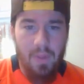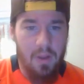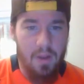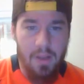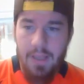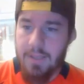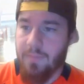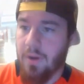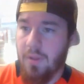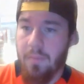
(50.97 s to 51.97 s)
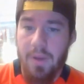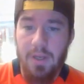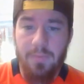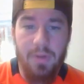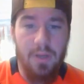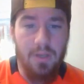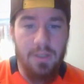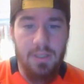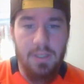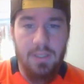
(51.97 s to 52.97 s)
uh, he's barely pitched
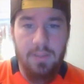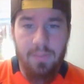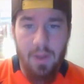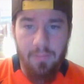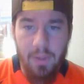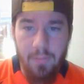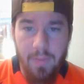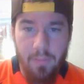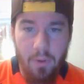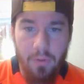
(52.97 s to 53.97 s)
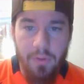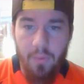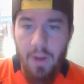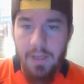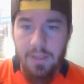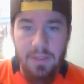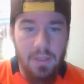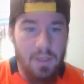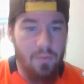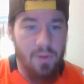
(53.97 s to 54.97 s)
because he's, I believe, been pulled twice
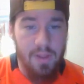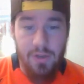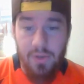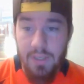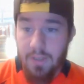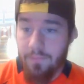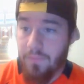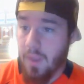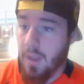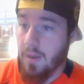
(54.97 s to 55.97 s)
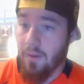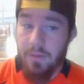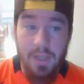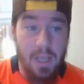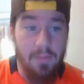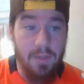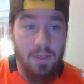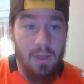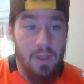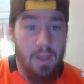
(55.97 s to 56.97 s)
with injuries in those games.
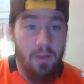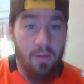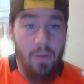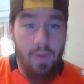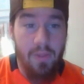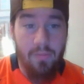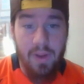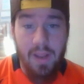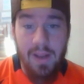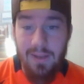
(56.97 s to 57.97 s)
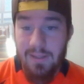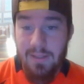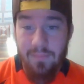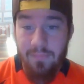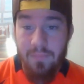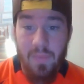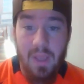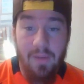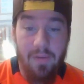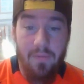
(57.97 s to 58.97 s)
He only went three innings
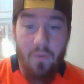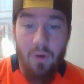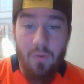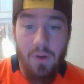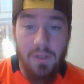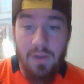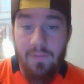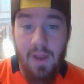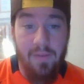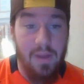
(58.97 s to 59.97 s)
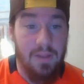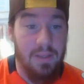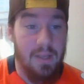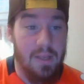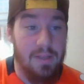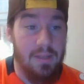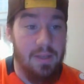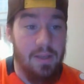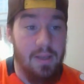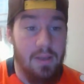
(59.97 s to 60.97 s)
he gave up four runs on five hits against
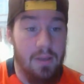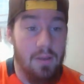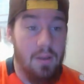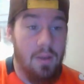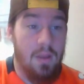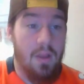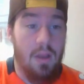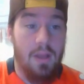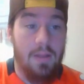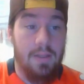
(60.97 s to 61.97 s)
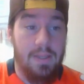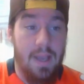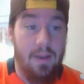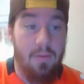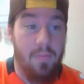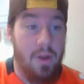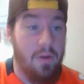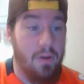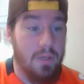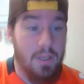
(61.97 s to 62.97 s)
the uh, Seattle
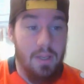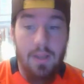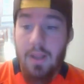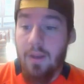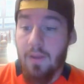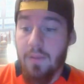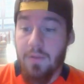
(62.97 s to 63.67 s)
Mariners. And then on the